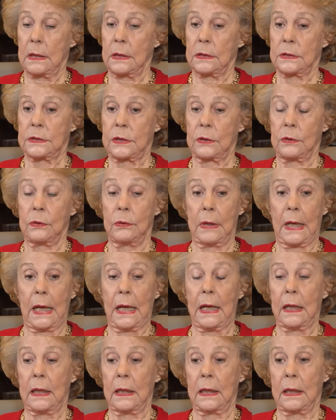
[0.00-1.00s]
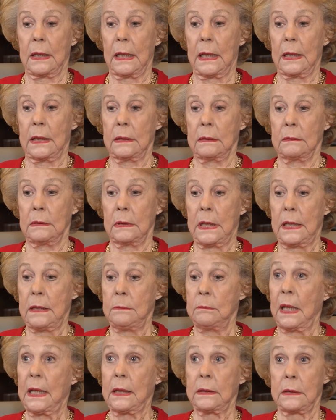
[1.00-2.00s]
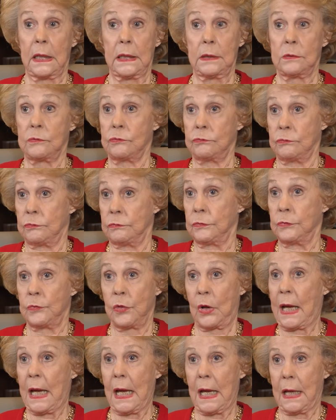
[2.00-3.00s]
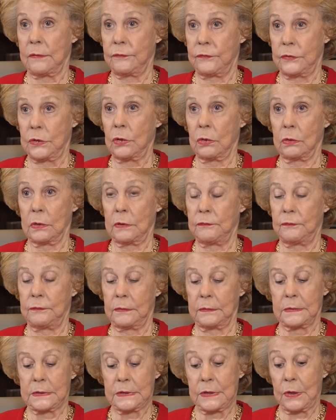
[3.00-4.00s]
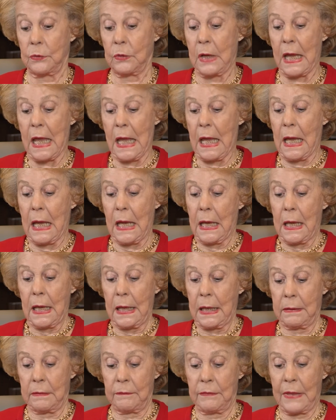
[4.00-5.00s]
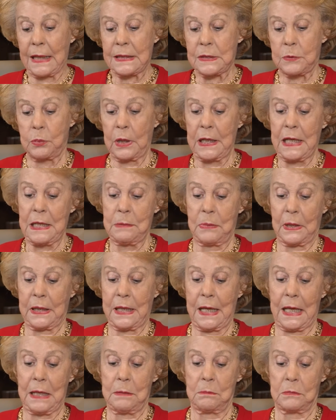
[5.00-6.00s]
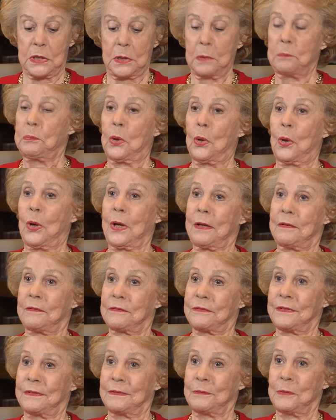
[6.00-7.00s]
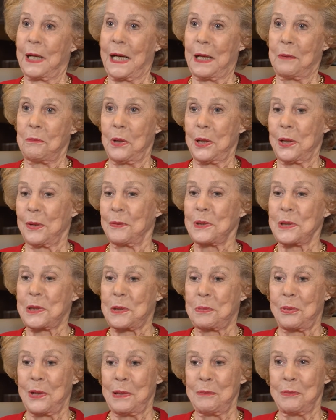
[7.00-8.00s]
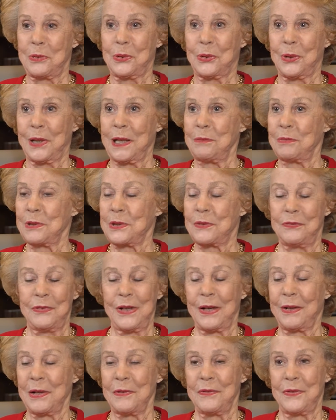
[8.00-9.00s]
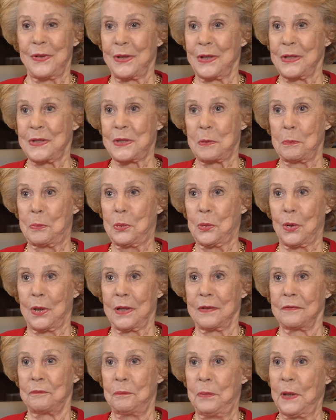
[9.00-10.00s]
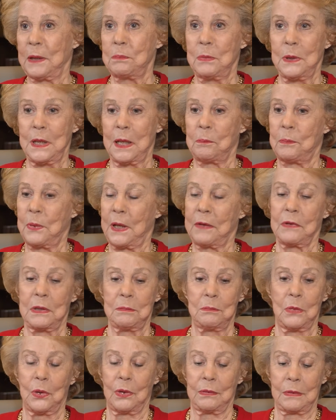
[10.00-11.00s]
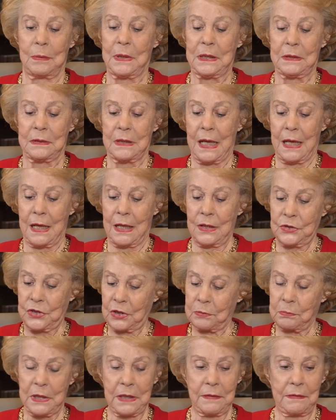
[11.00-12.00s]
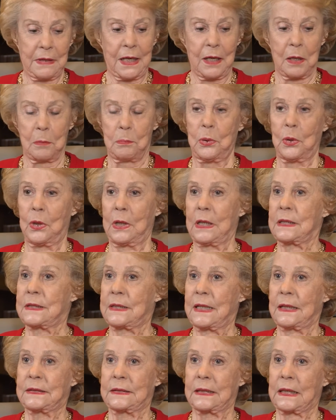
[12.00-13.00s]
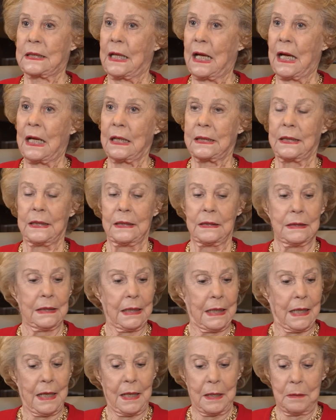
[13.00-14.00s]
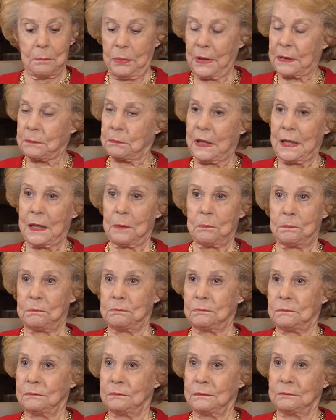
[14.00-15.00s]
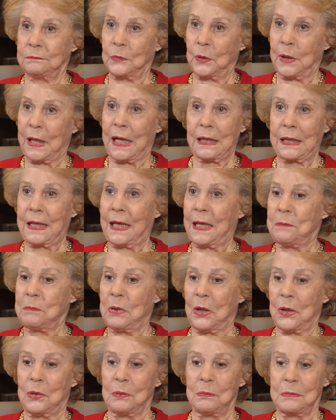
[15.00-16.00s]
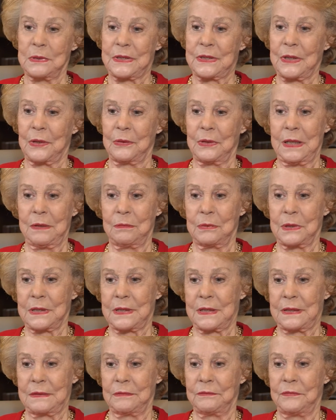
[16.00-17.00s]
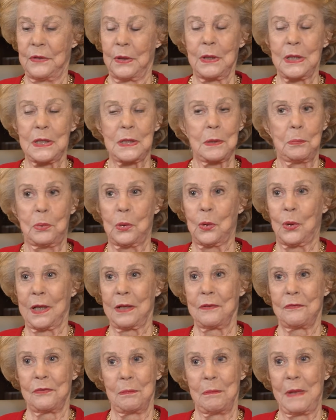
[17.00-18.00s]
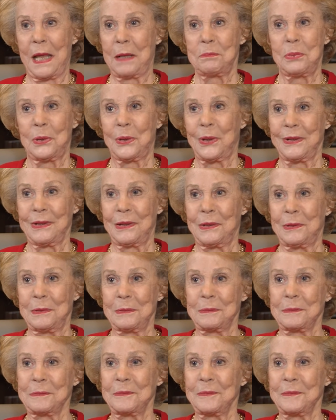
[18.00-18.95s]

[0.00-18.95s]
So, and he meant he'd drive, so that's when he became supportive. When I went on the Supreme Court, he was very, very supportive. Picked me up every morning. Took me to the airport at 6 o'clock and picked me up when I came home. So he was very supportive from that point on.